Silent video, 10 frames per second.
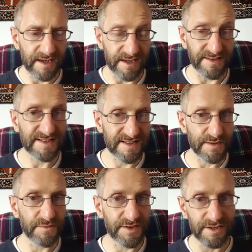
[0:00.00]
and this is
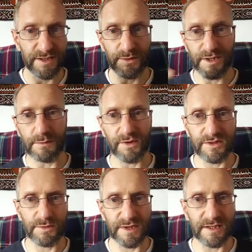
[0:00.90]
something that we come on
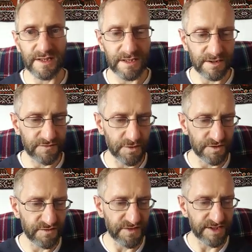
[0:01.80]
to in a
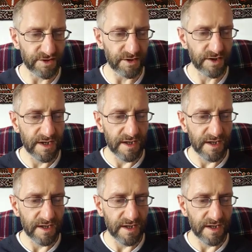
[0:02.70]
future video.